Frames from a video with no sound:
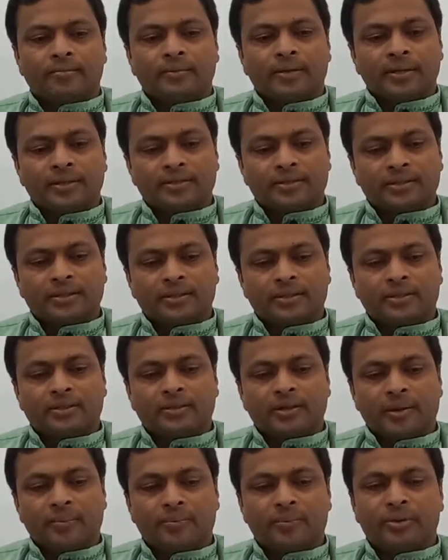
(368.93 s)
it's
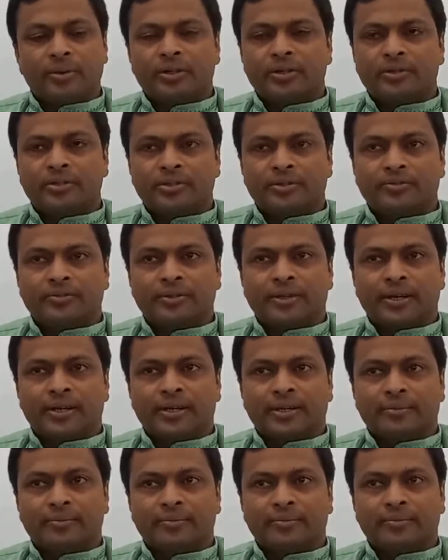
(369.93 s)
components of the
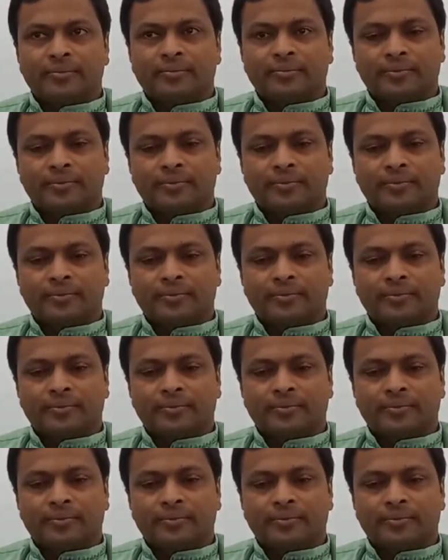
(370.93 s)
atom,